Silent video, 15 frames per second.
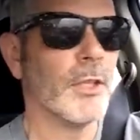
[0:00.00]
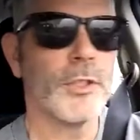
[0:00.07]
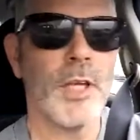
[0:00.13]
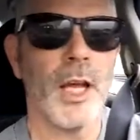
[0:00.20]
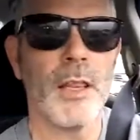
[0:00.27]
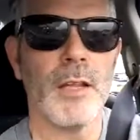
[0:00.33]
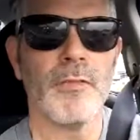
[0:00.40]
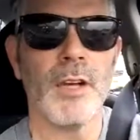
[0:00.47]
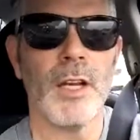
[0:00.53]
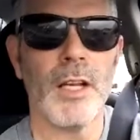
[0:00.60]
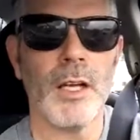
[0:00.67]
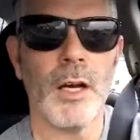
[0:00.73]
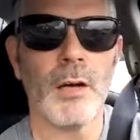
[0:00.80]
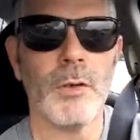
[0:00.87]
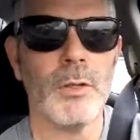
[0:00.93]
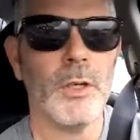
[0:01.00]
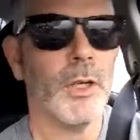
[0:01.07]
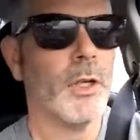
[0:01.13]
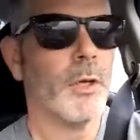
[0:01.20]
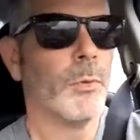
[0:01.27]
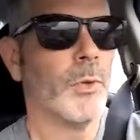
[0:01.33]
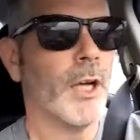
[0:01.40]
Share the video
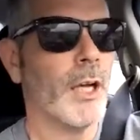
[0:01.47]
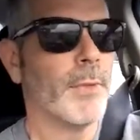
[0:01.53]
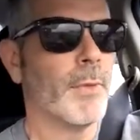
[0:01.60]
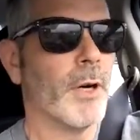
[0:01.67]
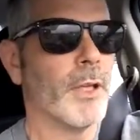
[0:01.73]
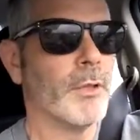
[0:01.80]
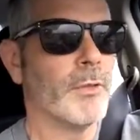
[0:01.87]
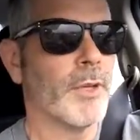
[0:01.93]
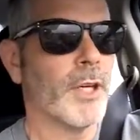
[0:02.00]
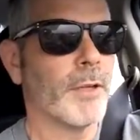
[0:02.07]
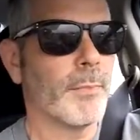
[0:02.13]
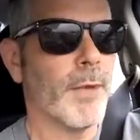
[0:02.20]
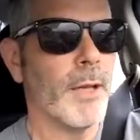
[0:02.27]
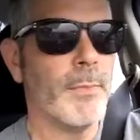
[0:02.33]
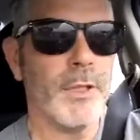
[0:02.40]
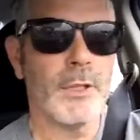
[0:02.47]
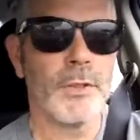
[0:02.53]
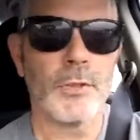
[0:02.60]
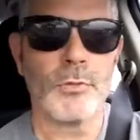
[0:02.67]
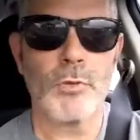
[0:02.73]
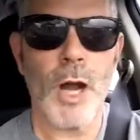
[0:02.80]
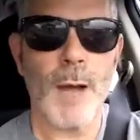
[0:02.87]
with anybody you think maybe
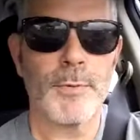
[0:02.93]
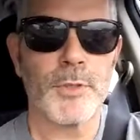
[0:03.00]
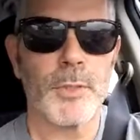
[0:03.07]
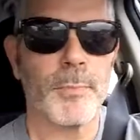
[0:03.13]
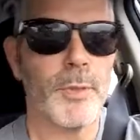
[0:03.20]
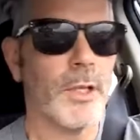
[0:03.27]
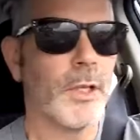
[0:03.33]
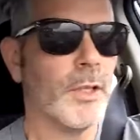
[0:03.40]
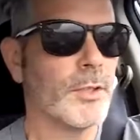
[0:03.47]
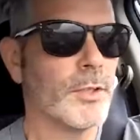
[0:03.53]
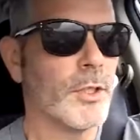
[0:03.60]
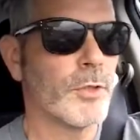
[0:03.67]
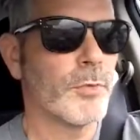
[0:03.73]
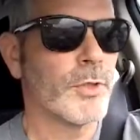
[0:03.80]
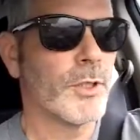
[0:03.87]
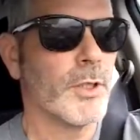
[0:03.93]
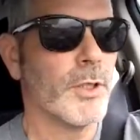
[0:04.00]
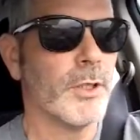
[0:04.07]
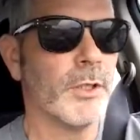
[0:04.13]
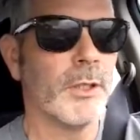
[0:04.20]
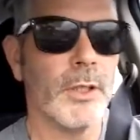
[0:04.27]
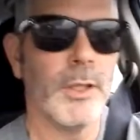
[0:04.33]
is drop shipping and is interested
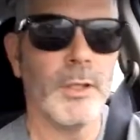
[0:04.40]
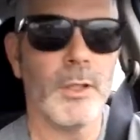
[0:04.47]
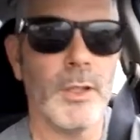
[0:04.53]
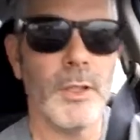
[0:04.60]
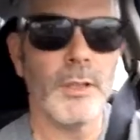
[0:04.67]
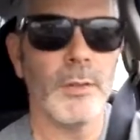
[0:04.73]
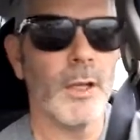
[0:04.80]
in, in, in